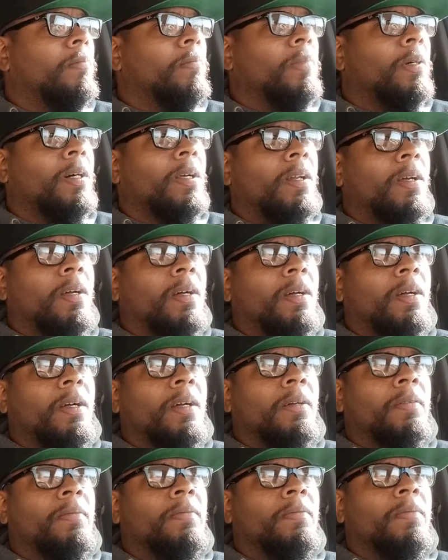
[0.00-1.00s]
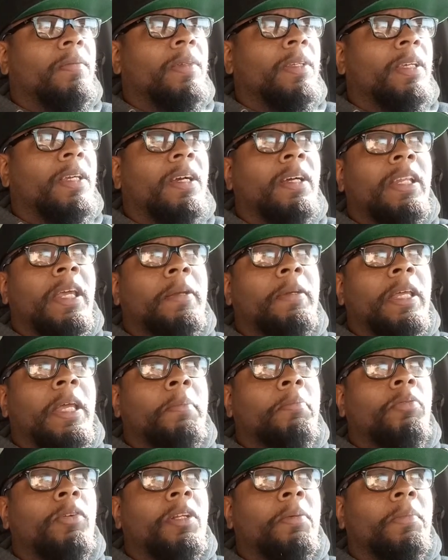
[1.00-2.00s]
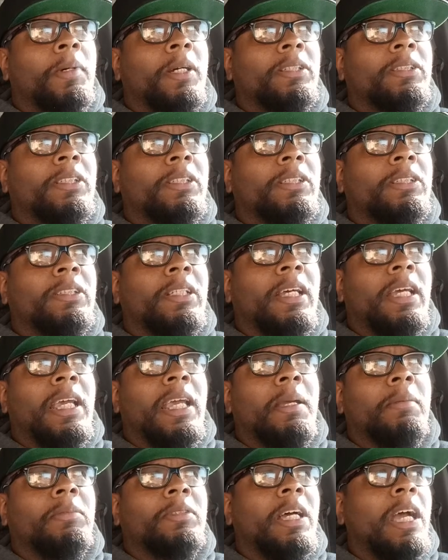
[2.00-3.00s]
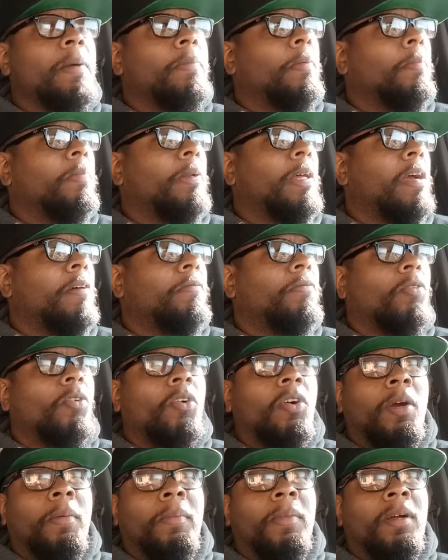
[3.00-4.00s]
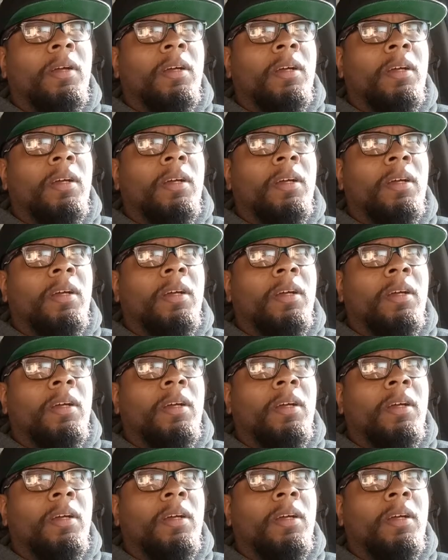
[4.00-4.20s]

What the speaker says: But yeah, they pretty much the same type of platform